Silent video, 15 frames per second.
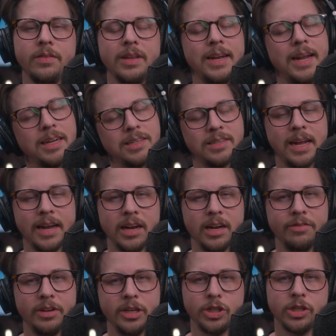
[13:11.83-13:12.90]
The next
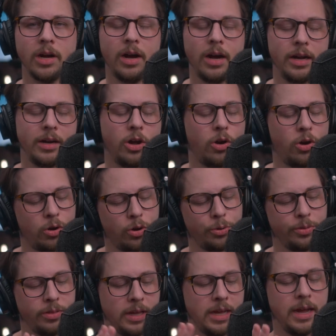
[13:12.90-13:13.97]
negative-ish con are
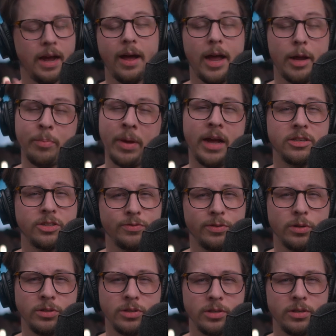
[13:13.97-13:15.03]
the high-pass
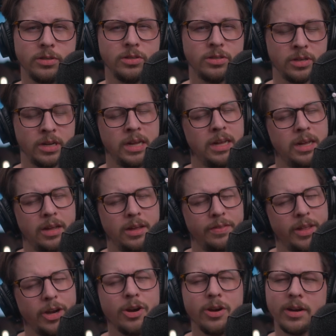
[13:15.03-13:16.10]
filters.
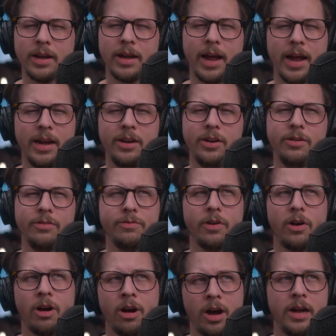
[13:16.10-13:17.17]
They're kind of
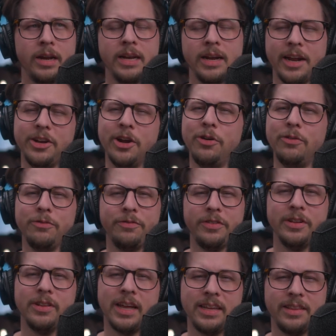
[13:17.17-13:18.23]
odd, and I don't
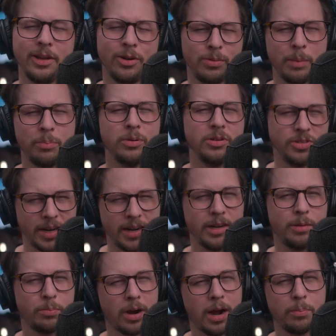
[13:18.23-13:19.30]
feel like they're
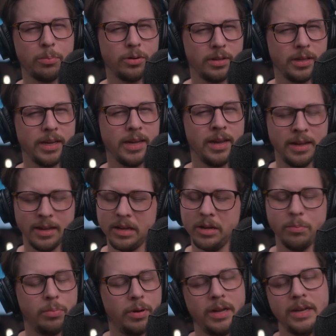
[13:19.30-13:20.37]
represented properly,
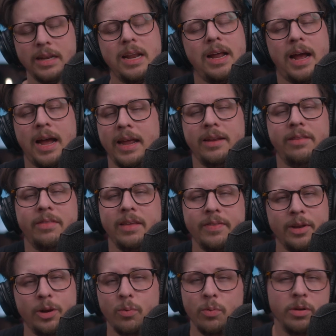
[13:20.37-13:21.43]
but I think
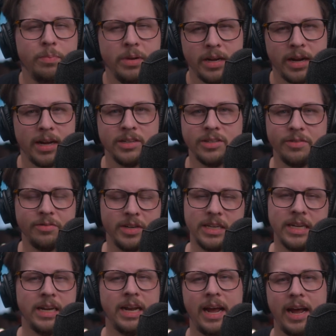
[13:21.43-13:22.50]
that it would be nice if it
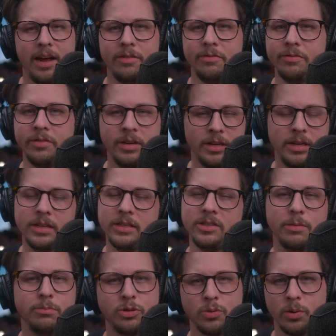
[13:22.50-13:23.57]
did have
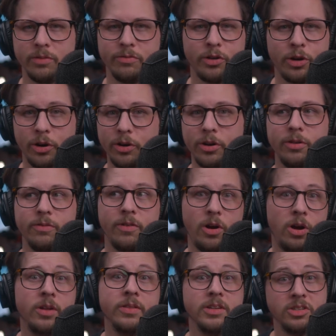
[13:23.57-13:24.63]
some sort of curve
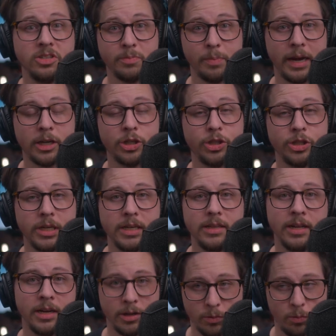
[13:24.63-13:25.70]
on the spec sheet
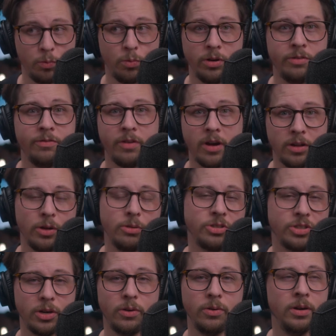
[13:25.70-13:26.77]
that it would follow,
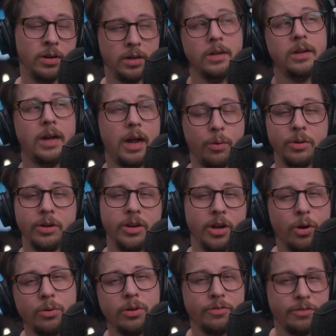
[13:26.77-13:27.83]
so I would
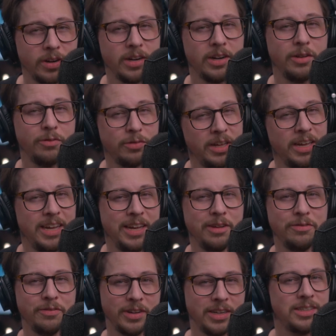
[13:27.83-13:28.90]
know definitively
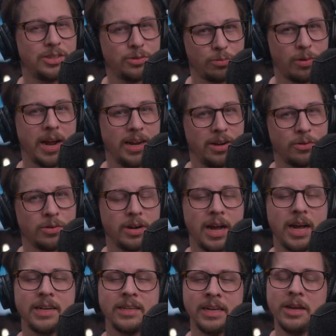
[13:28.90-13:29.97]
if it's right or
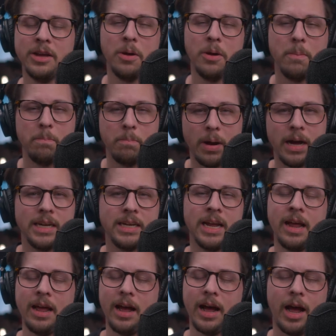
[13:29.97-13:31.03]
not. But
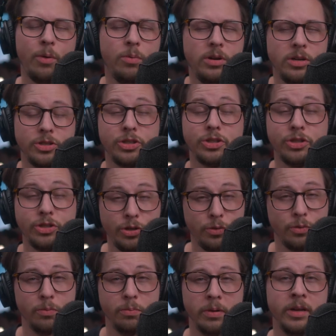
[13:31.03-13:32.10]
I would
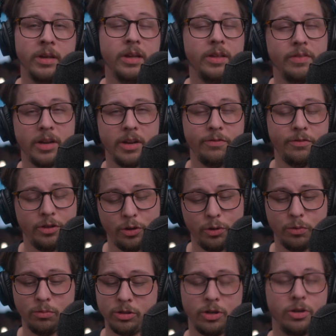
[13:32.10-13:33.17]
assume that if
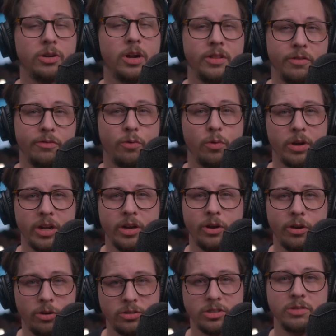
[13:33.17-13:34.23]
you turn on the 40
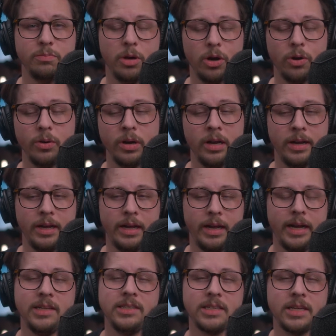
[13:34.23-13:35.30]
hertz mode,
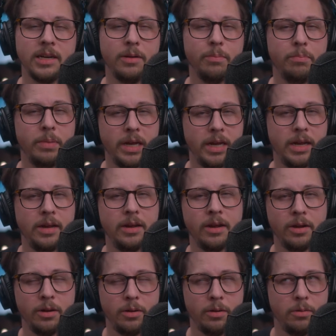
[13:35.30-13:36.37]
it's going to be
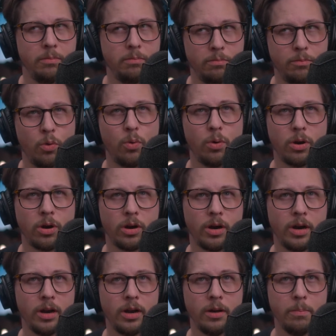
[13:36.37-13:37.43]

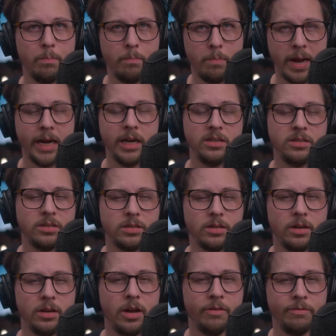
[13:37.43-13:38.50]
more bass
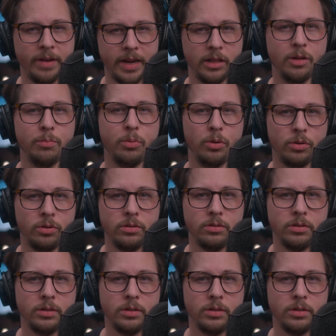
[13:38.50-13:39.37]
available